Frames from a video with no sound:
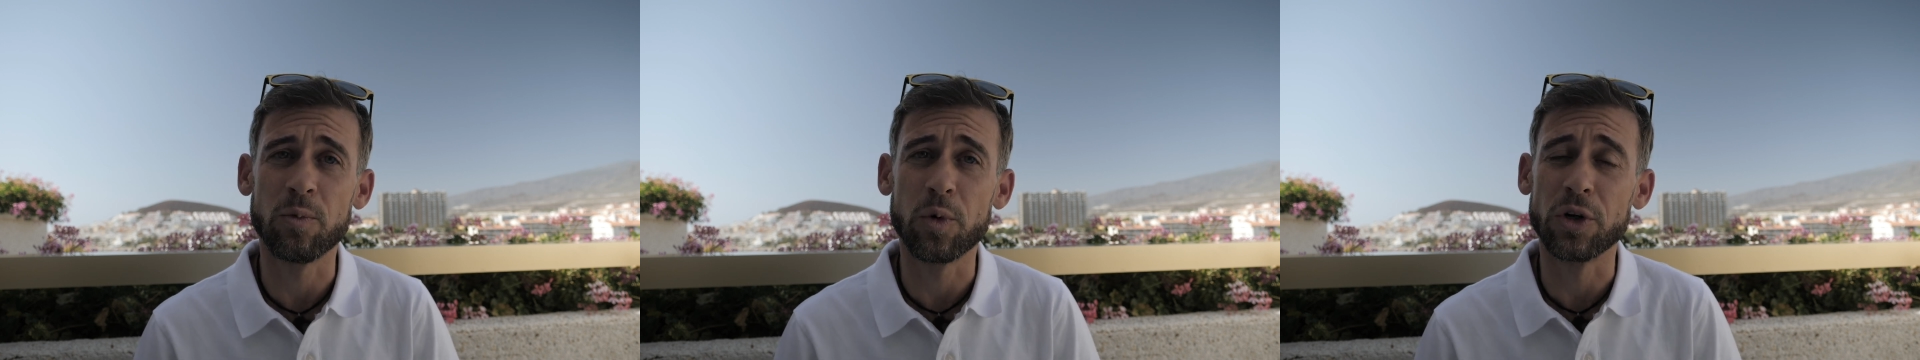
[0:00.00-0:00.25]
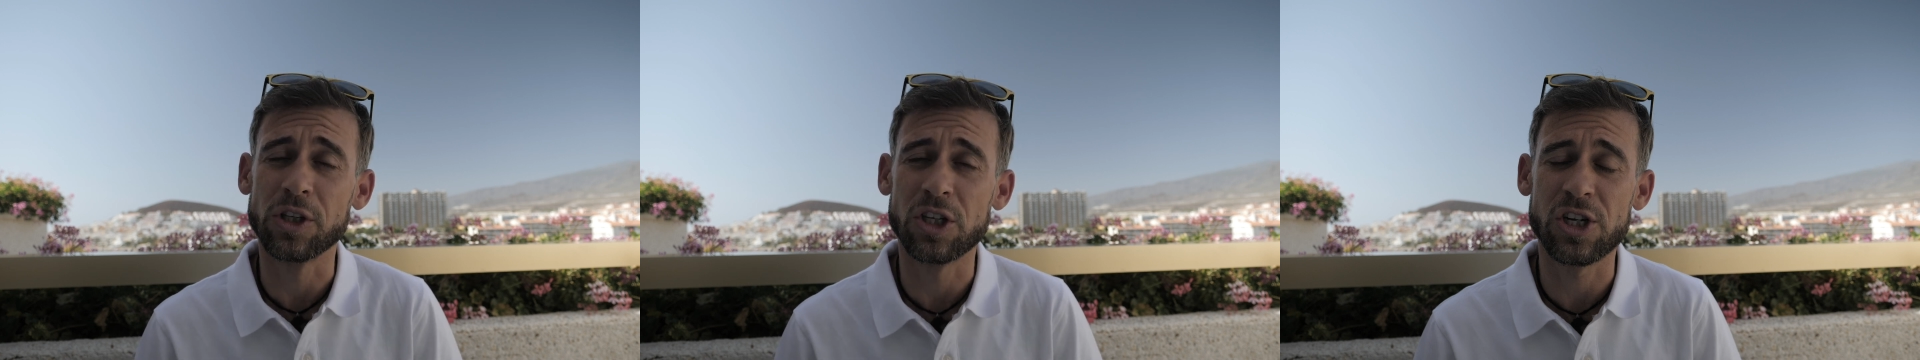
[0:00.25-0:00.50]

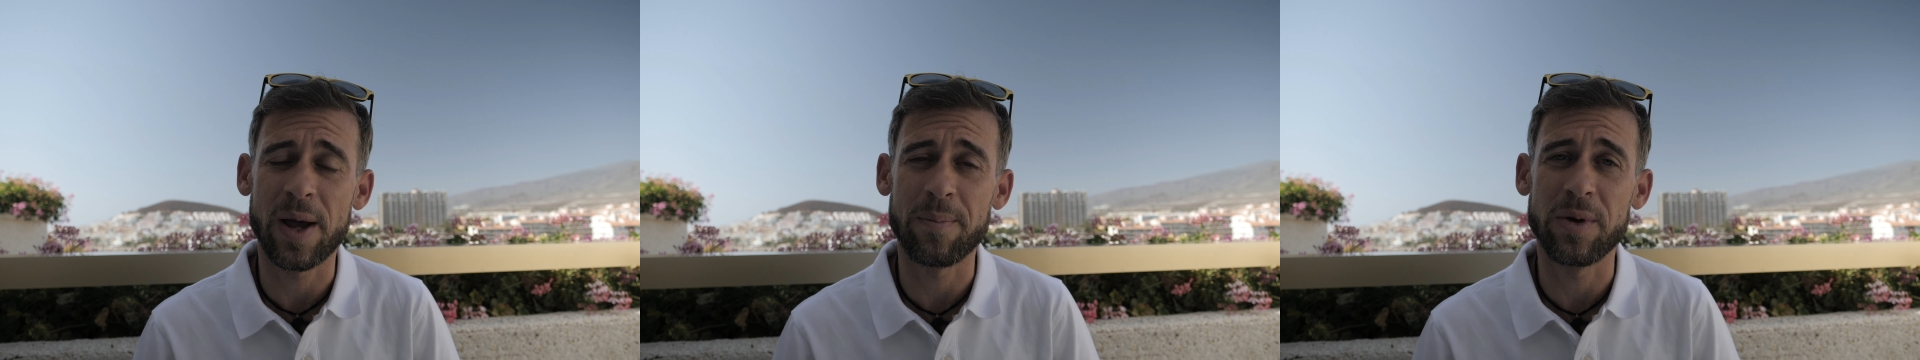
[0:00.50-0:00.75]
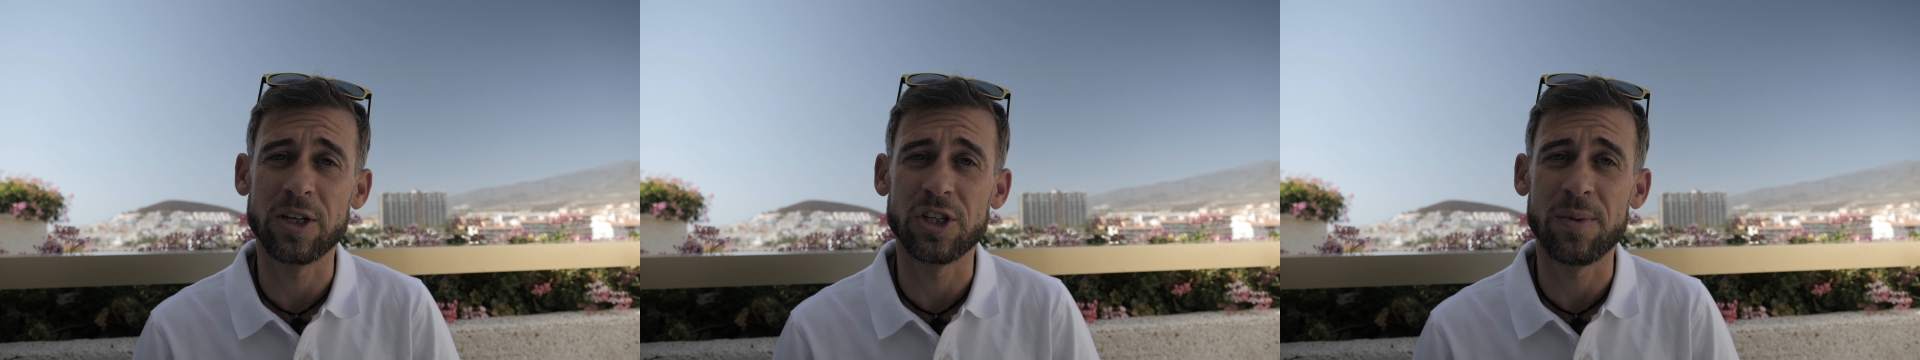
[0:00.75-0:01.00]
World
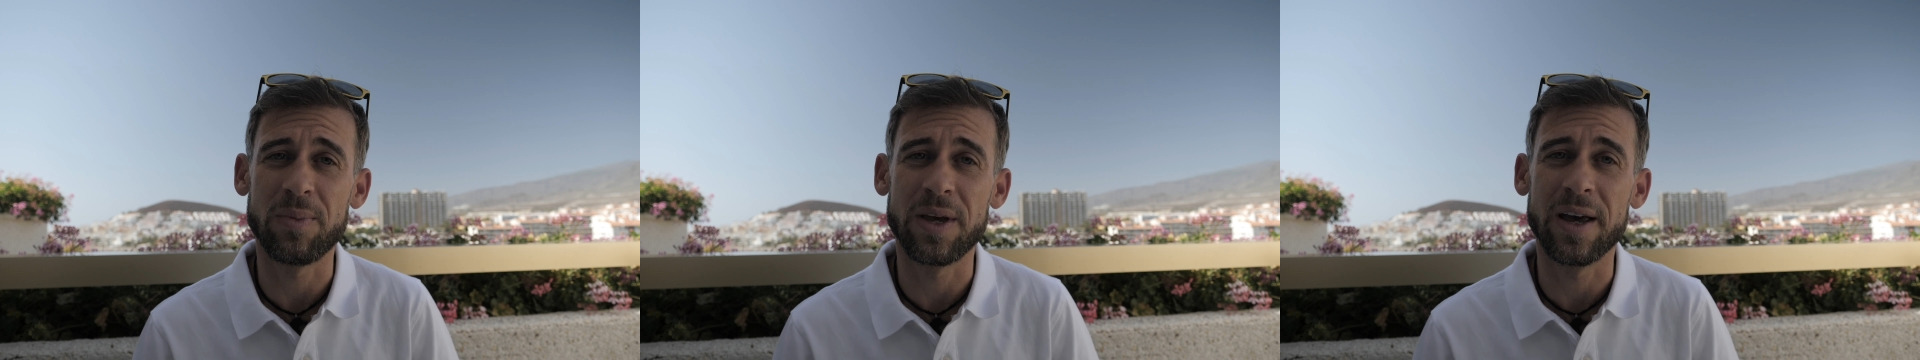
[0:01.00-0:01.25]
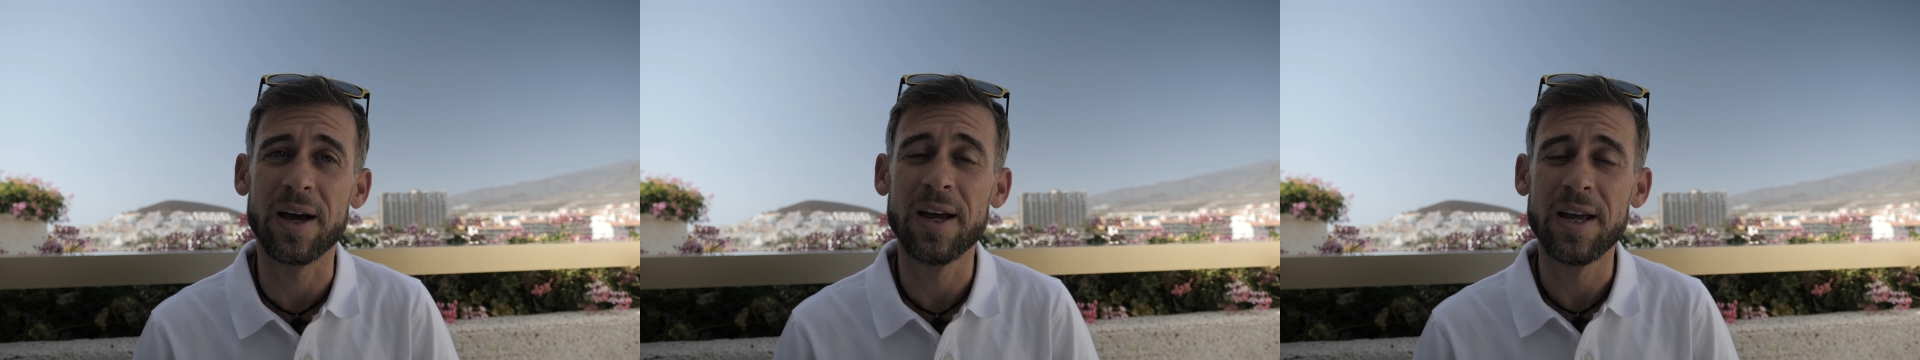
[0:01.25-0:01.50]
Championship
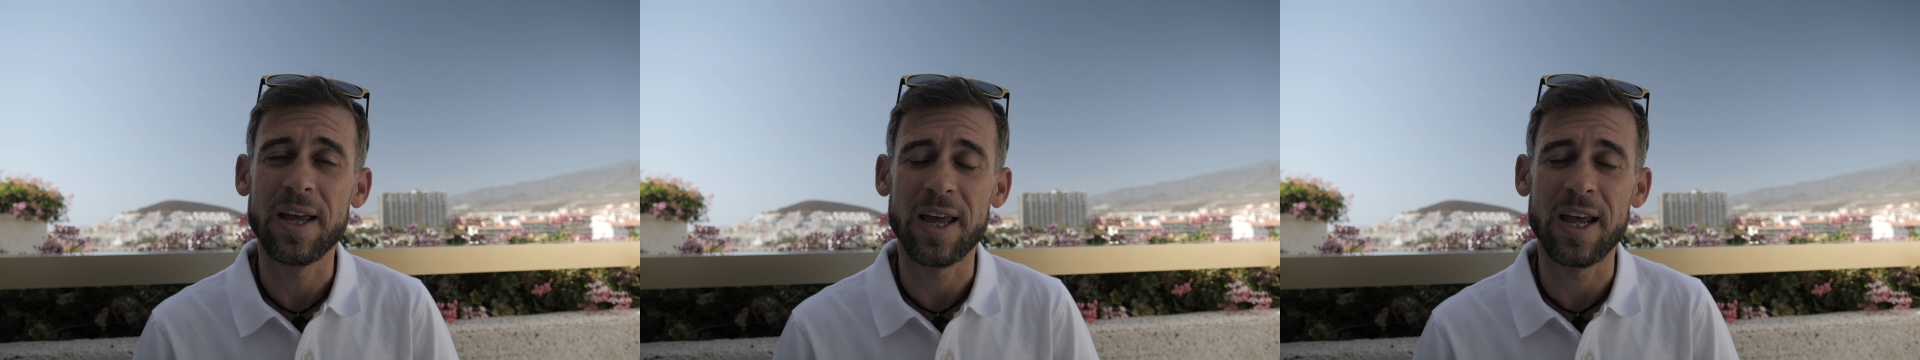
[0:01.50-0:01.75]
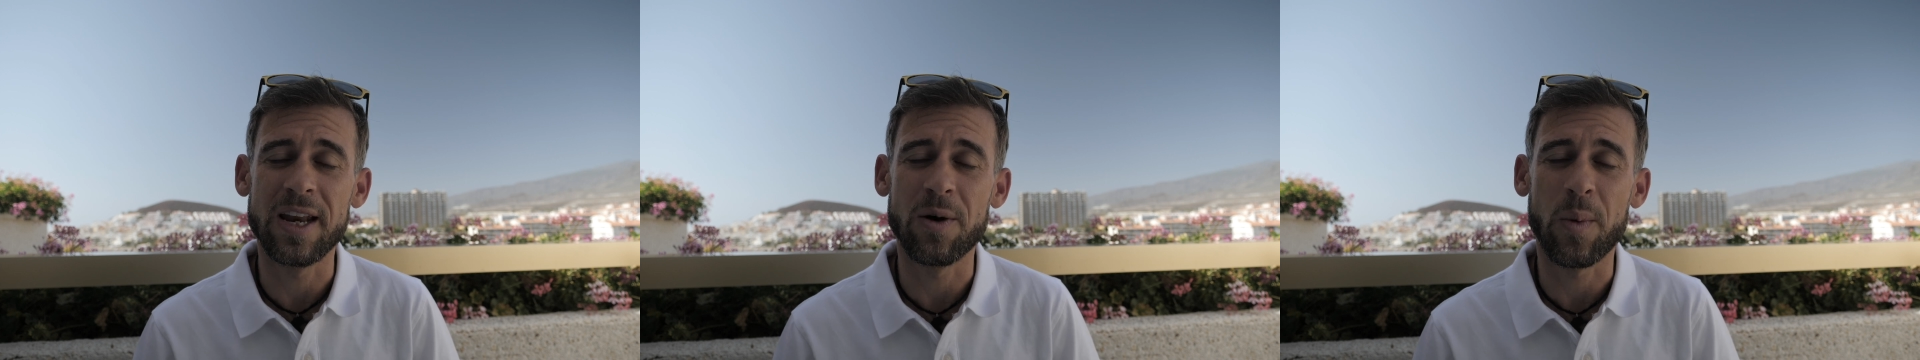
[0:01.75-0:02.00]
here in